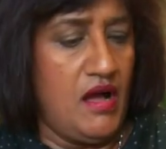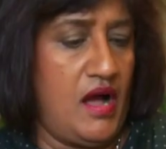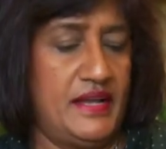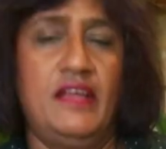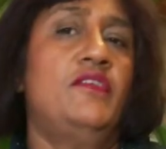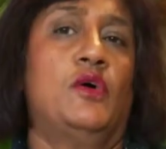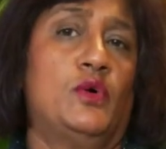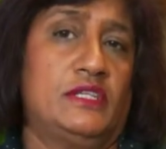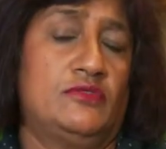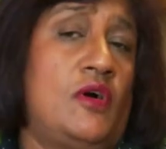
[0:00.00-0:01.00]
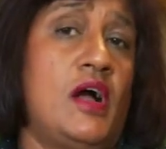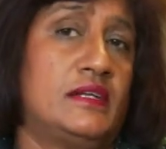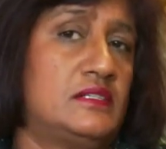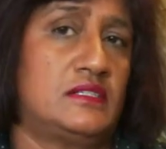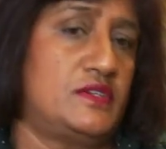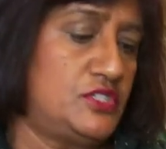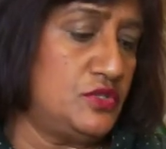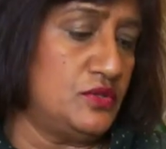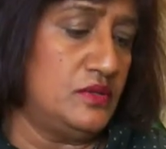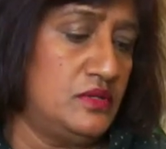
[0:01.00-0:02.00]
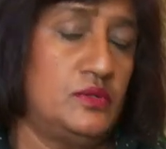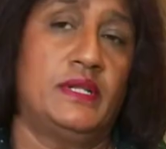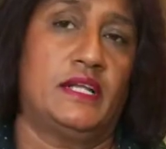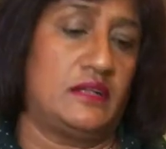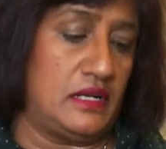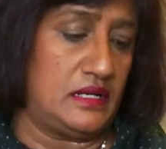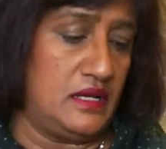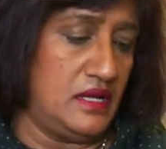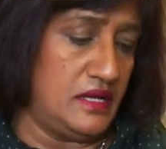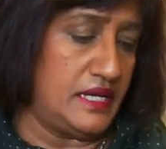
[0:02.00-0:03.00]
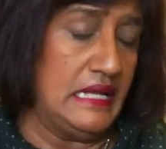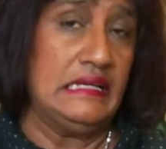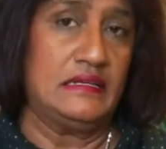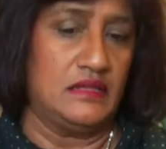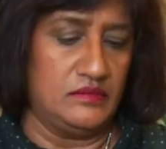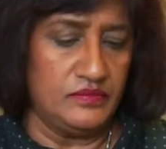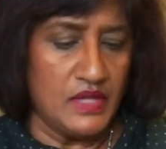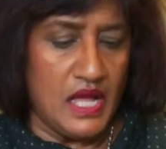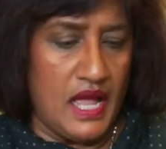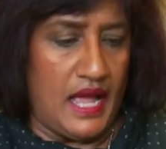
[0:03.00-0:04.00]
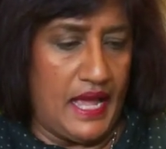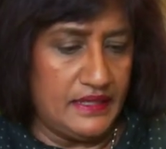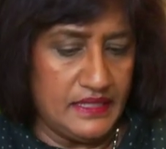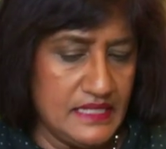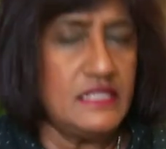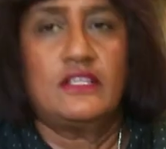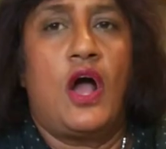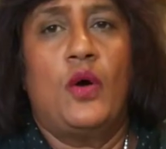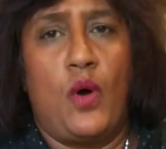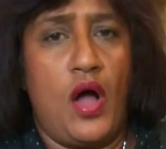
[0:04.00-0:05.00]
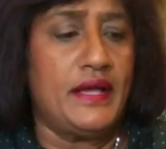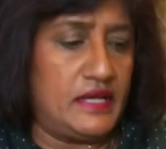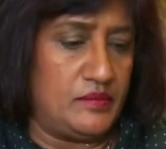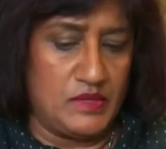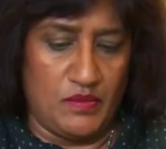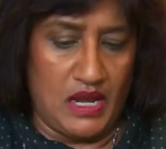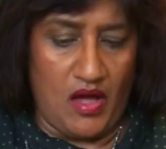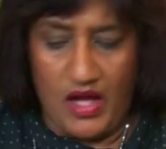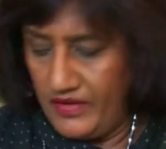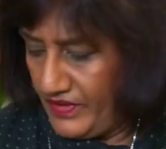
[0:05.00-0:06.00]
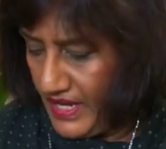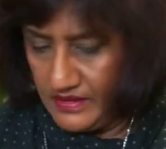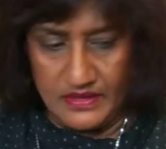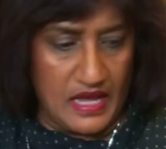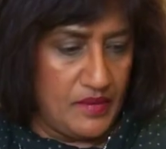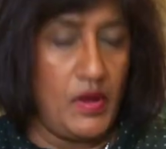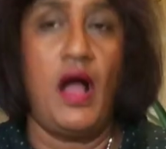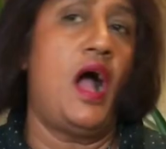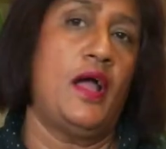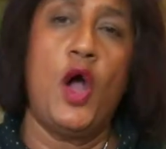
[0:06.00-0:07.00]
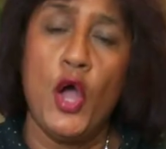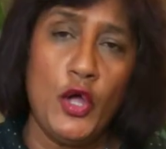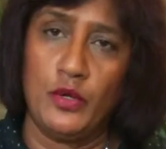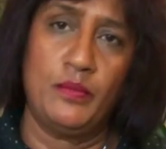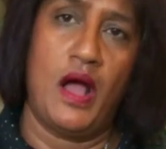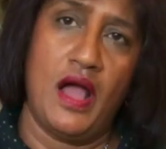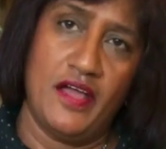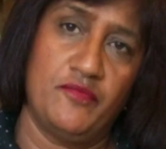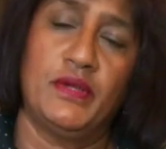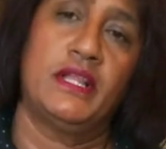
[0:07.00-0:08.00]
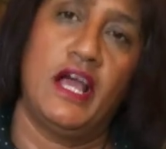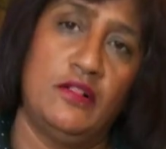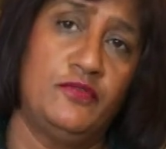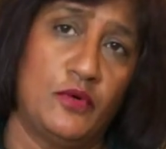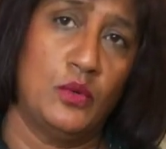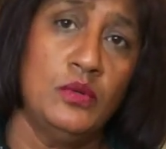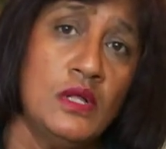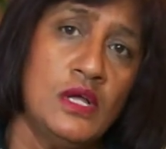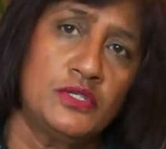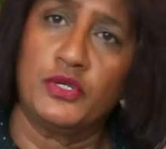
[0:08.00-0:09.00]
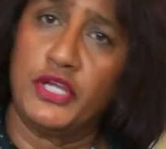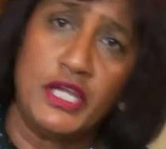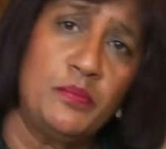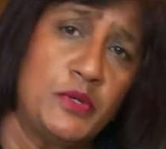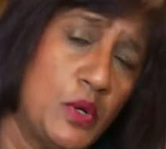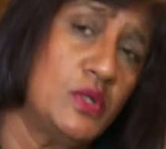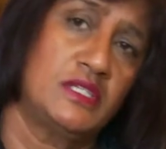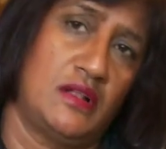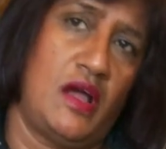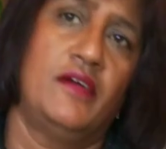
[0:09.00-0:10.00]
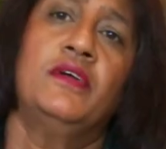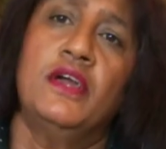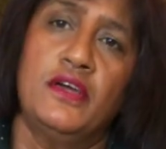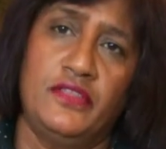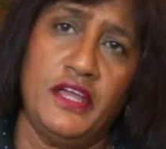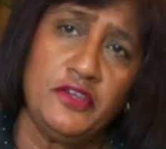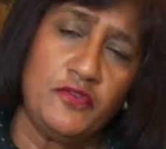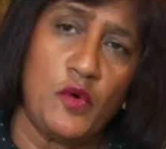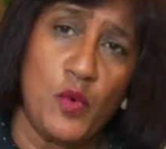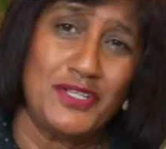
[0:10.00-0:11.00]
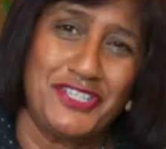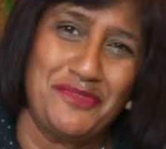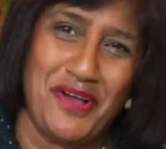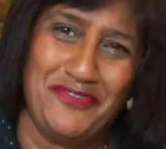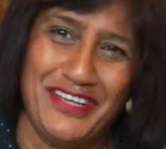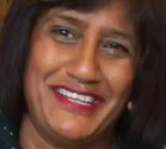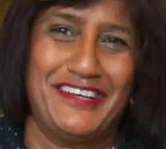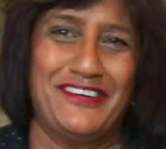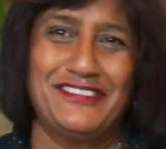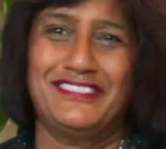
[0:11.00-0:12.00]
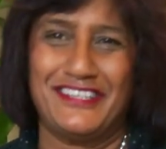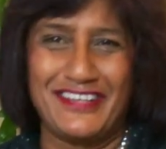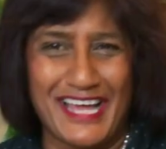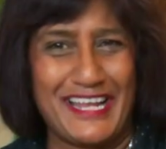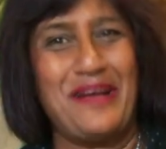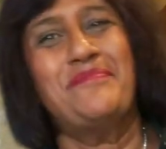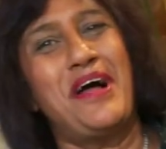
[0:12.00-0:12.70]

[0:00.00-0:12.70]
I never got it right because I was too good at killing them. And this is how I keep them alive, and I hope I have been helpful to keep yours alive. Thank you for watching my video. See you later.